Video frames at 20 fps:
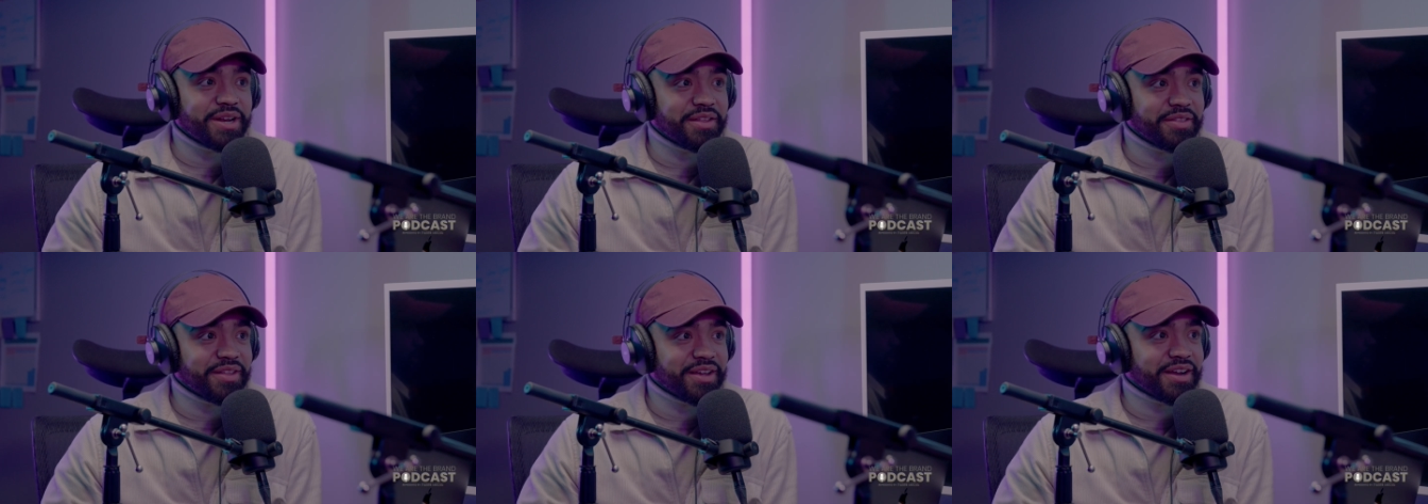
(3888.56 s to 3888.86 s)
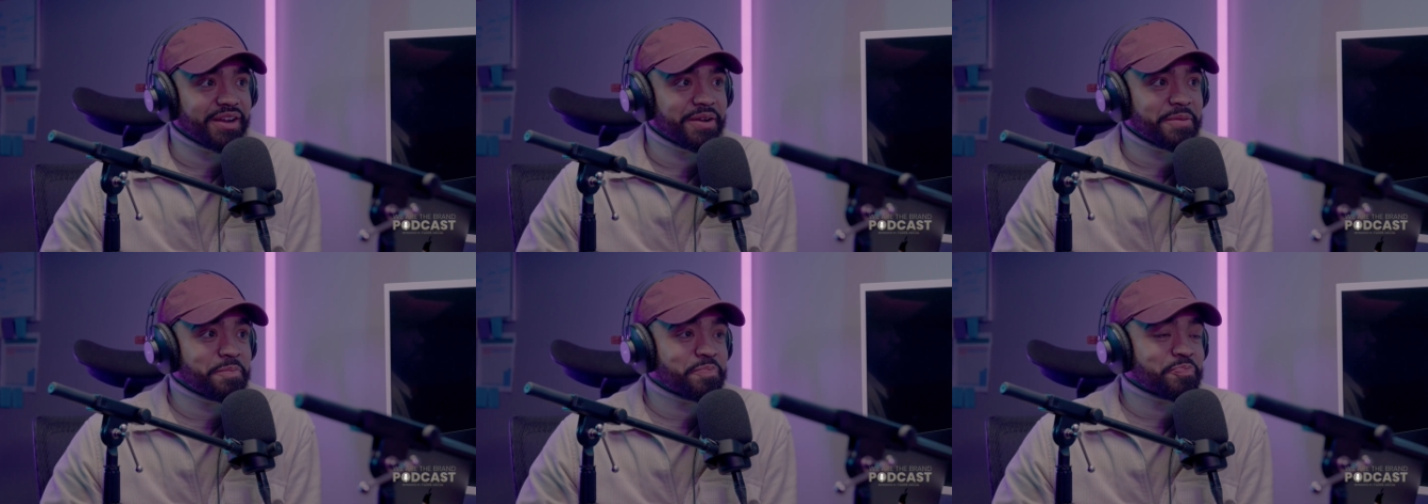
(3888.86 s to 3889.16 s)
in
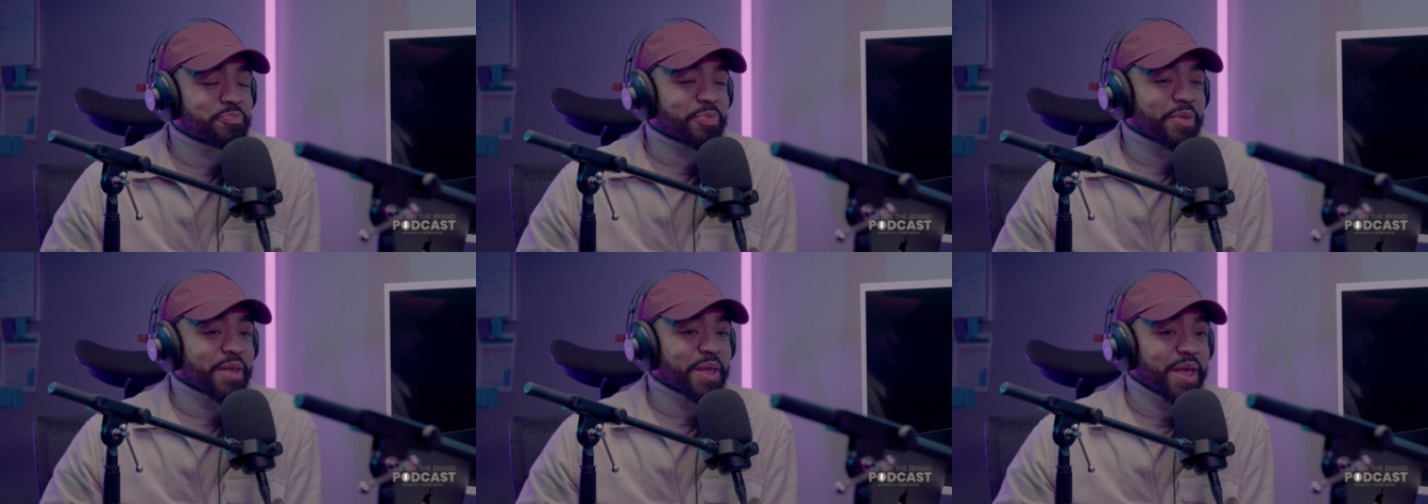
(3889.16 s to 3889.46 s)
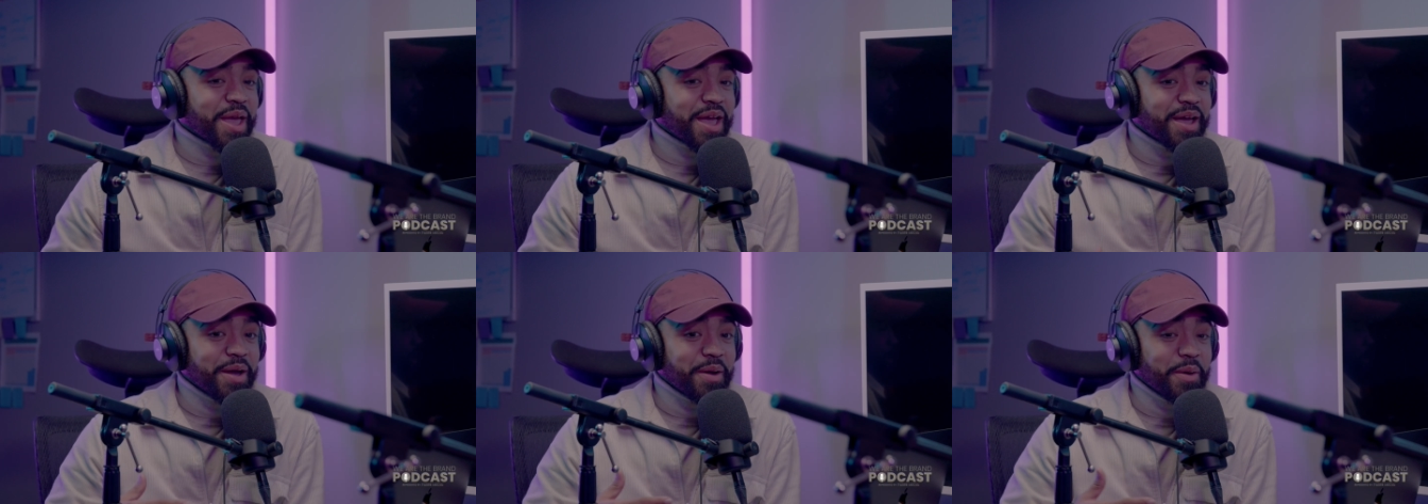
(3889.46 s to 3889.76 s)
there.
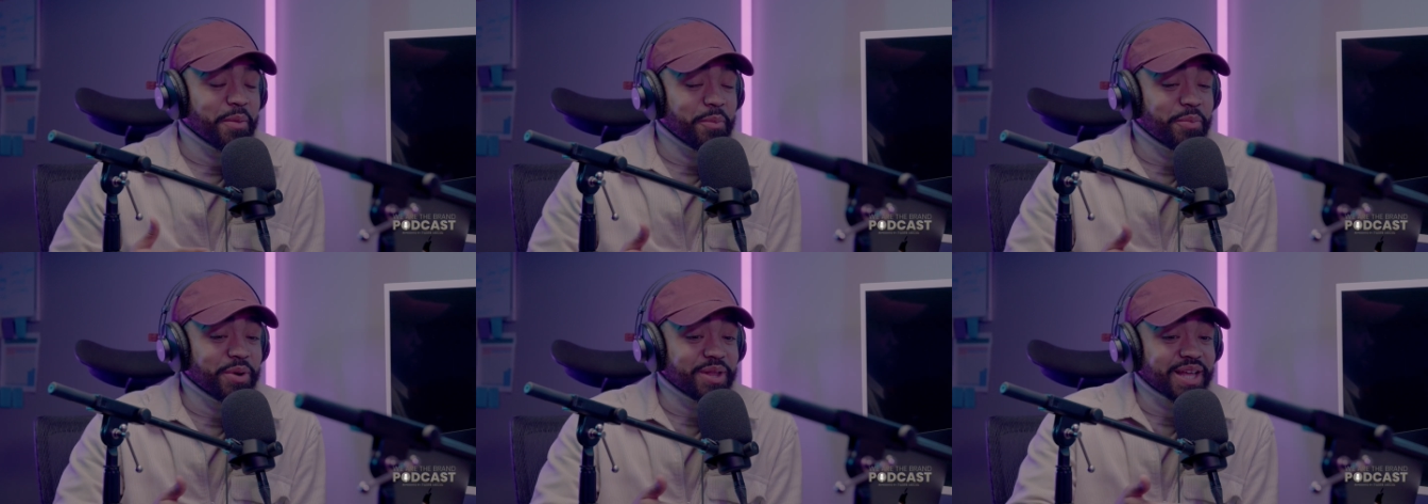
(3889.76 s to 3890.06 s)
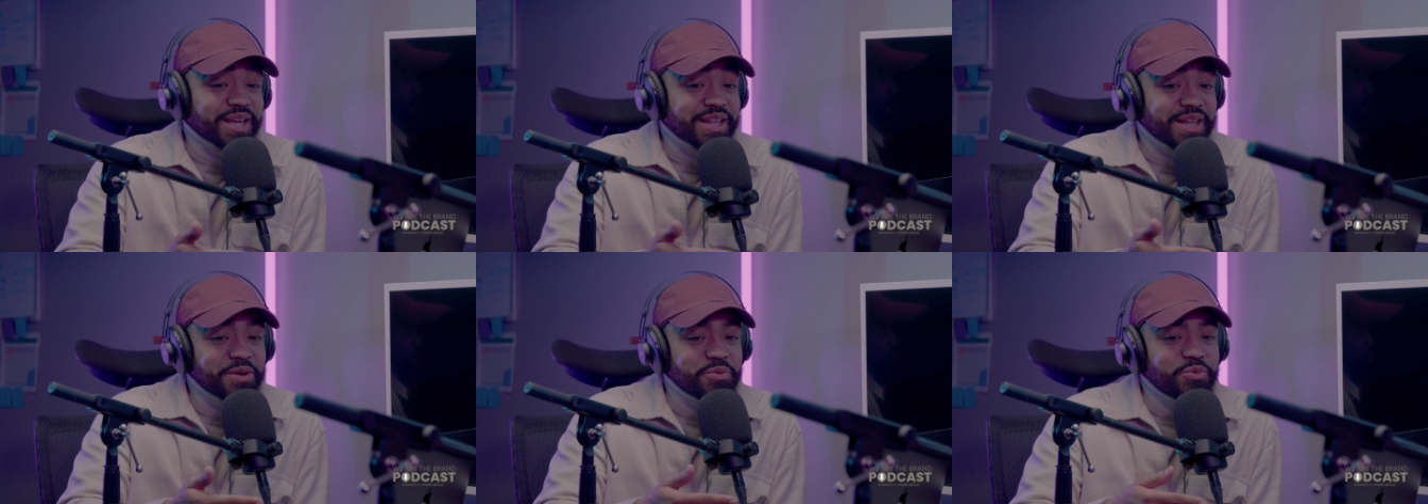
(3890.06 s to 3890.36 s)
But
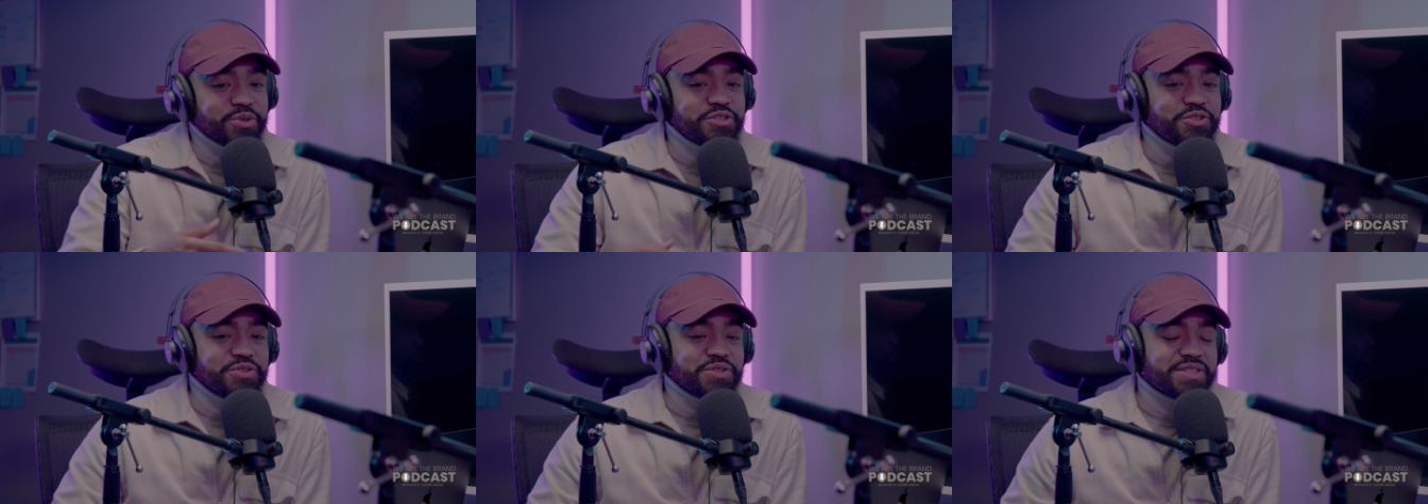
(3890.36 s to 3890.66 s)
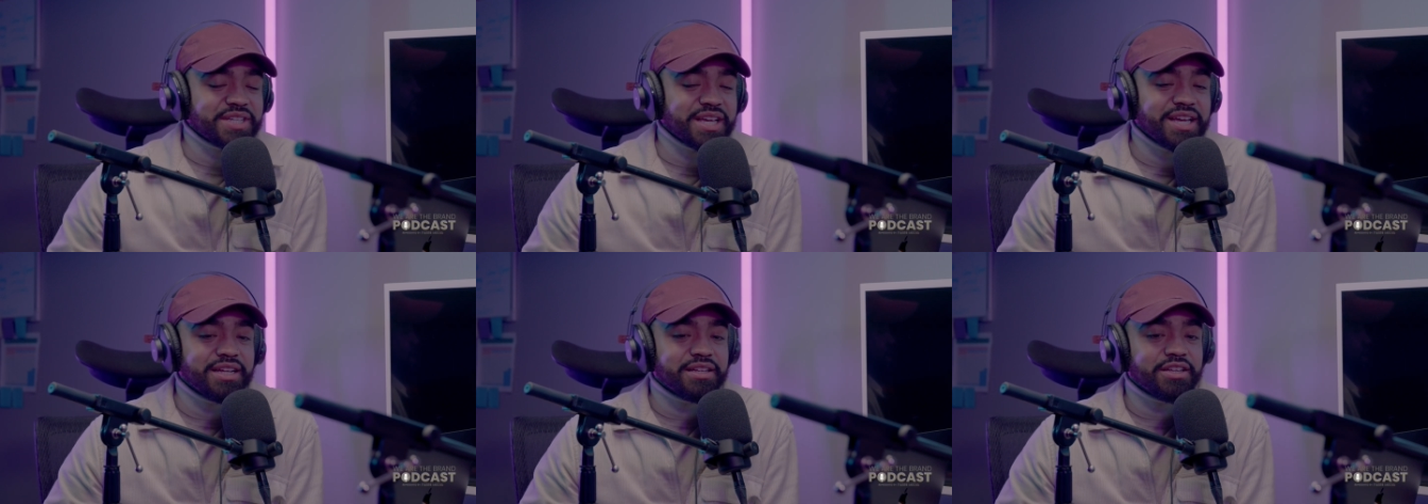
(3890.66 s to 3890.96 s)
like what you
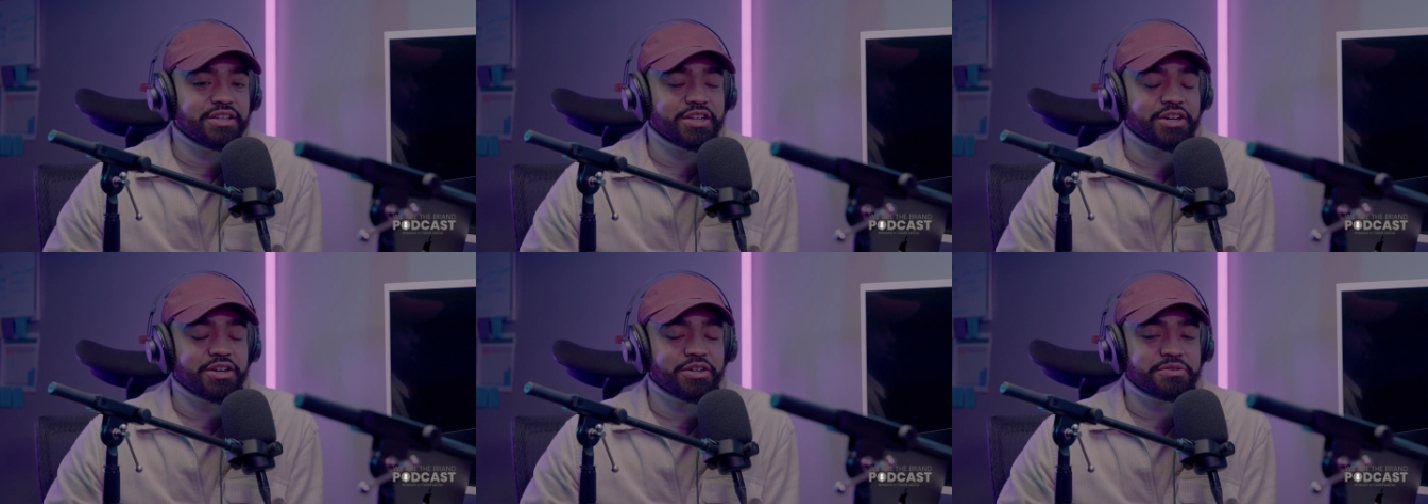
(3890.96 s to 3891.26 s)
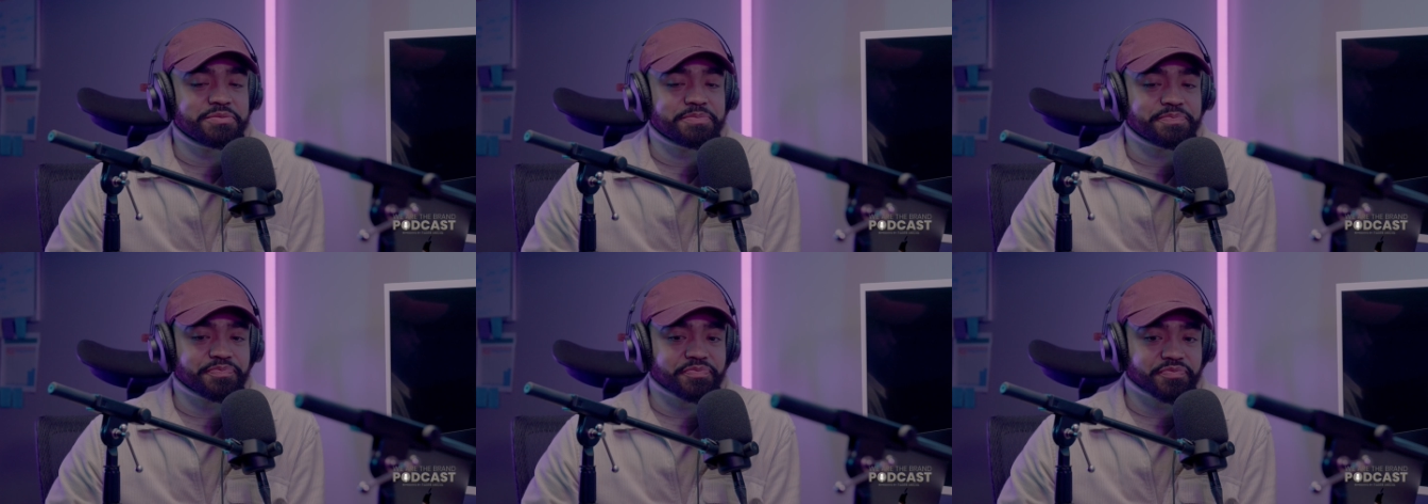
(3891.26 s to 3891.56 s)
said, you know,